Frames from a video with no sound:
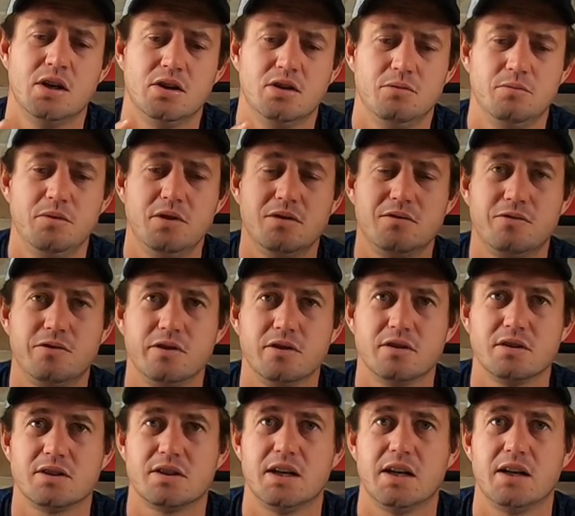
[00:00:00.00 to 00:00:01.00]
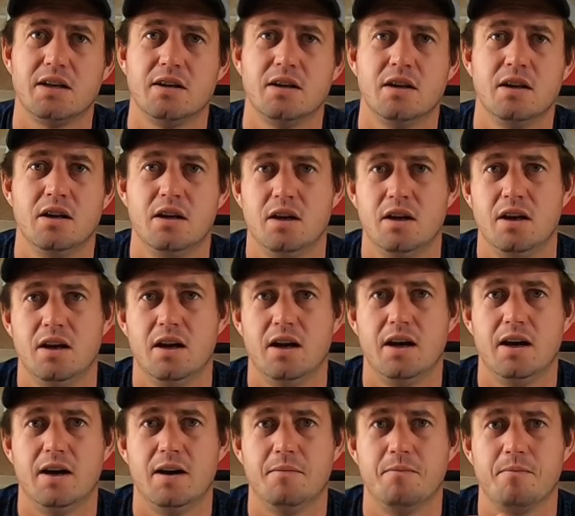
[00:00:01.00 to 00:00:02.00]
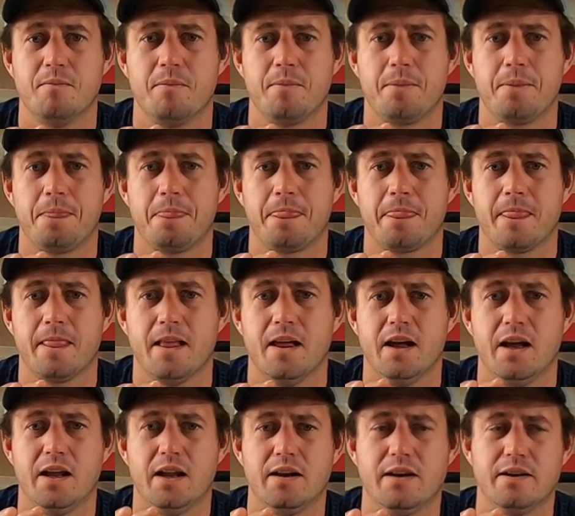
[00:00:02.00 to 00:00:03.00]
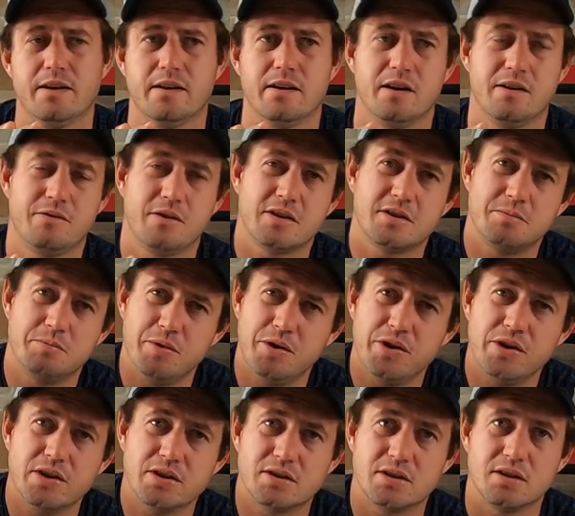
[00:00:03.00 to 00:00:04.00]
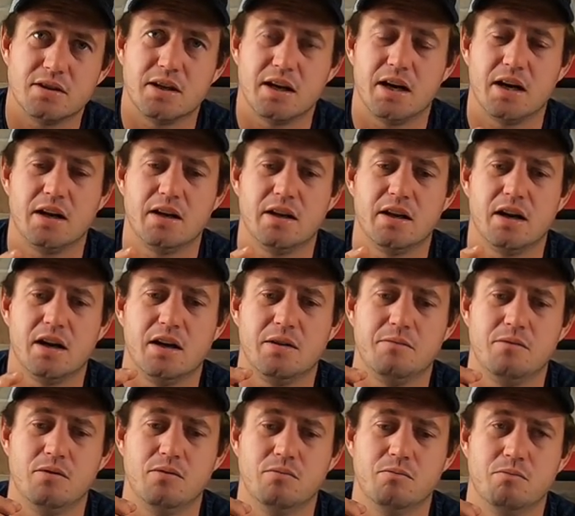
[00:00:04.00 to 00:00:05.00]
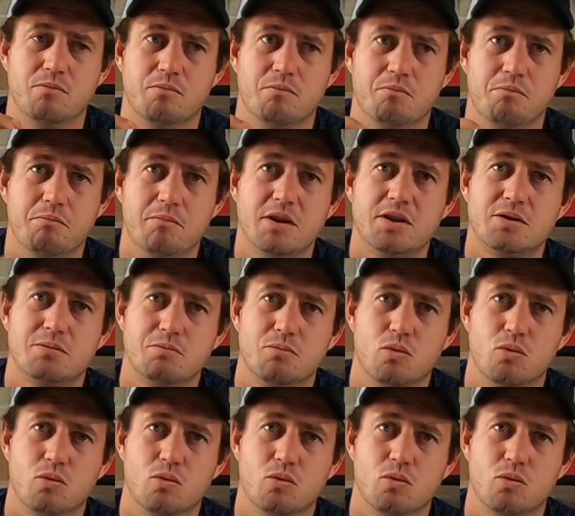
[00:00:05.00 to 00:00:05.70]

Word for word: To me, it feels that, um, and I've experienced it that I that I miss